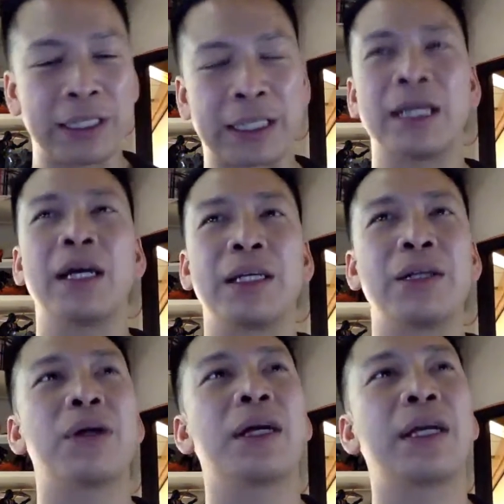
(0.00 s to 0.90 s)
Like,
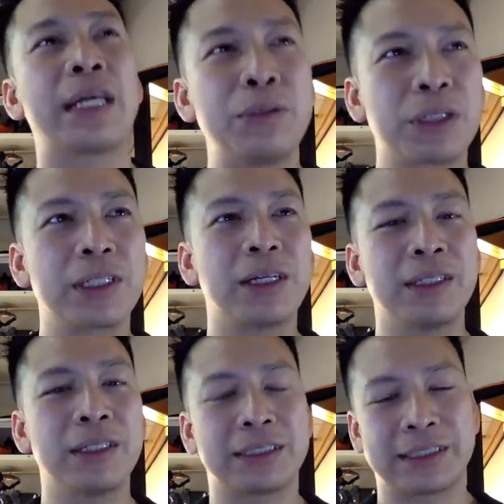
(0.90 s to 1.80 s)
can you click
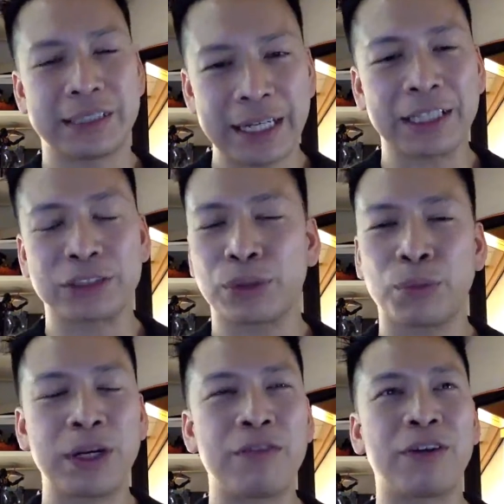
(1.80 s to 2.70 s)
on this? Say yes or
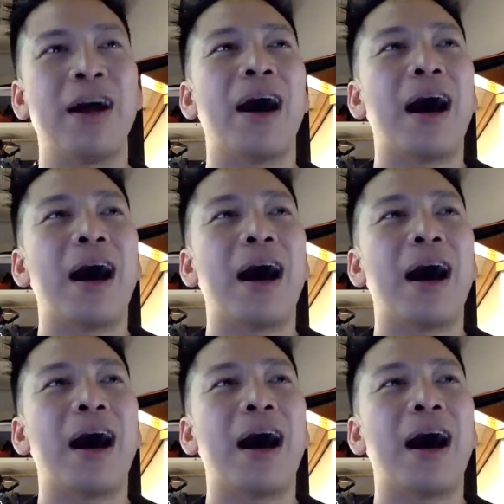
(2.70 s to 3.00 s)
whatever.